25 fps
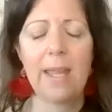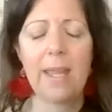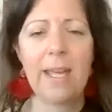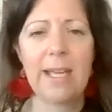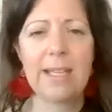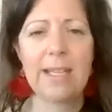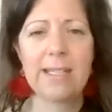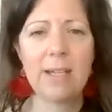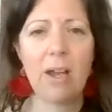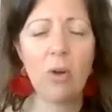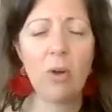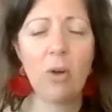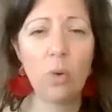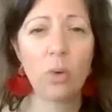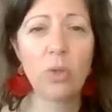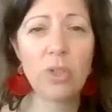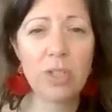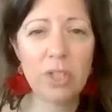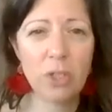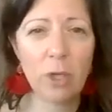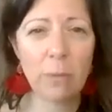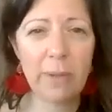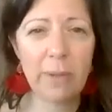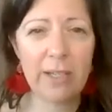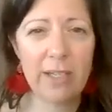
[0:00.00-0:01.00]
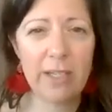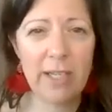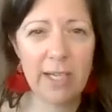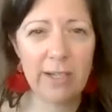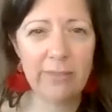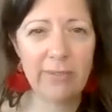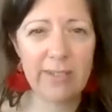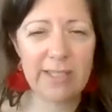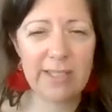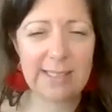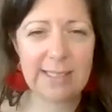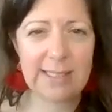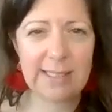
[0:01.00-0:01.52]
Is our autonomic
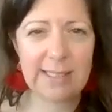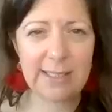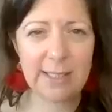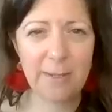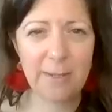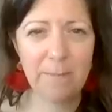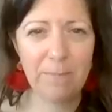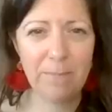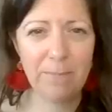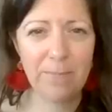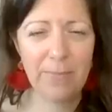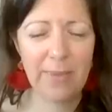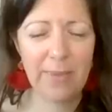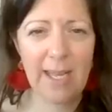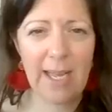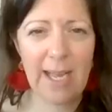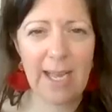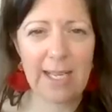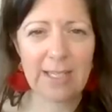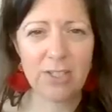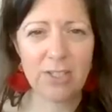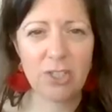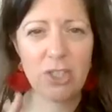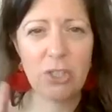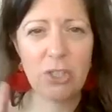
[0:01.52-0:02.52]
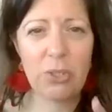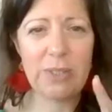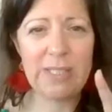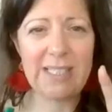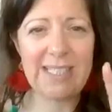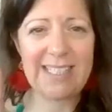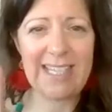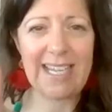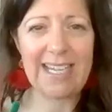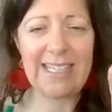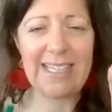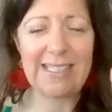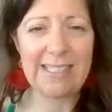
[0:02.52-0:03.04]
nervous system has two
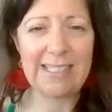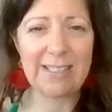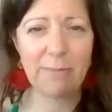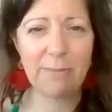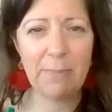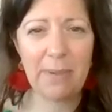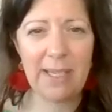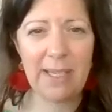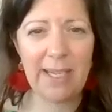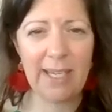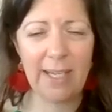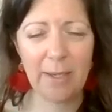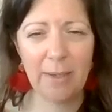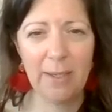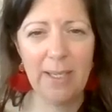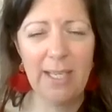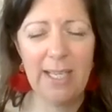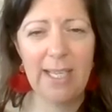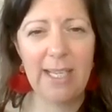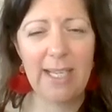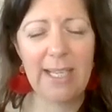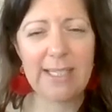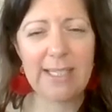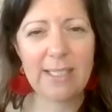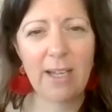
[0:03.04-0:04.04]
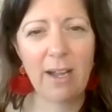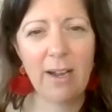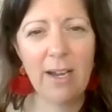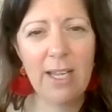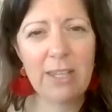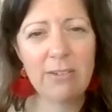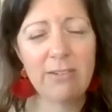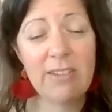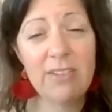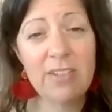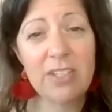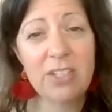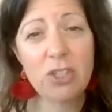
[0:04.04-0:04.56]
states of being. It's
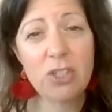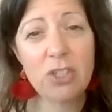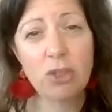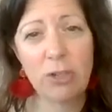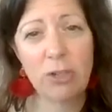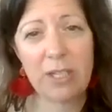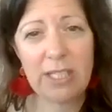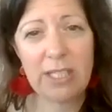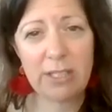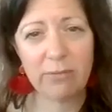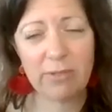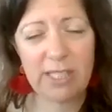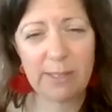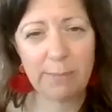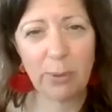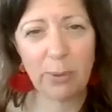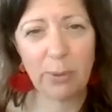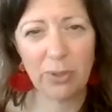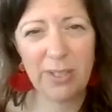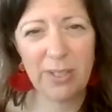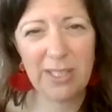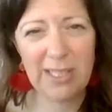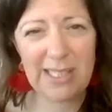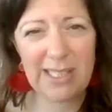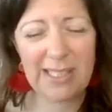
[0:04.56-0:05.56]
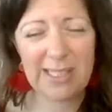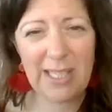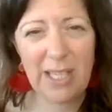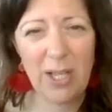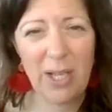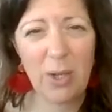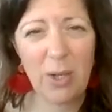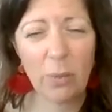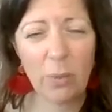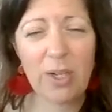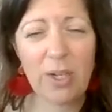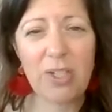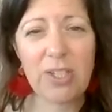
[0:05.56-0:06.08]
either in the stress response,
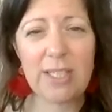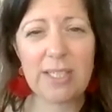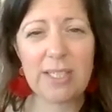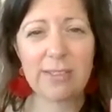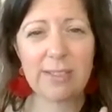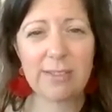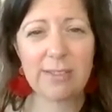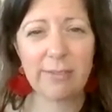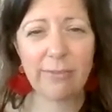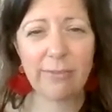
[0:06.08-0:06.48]
which is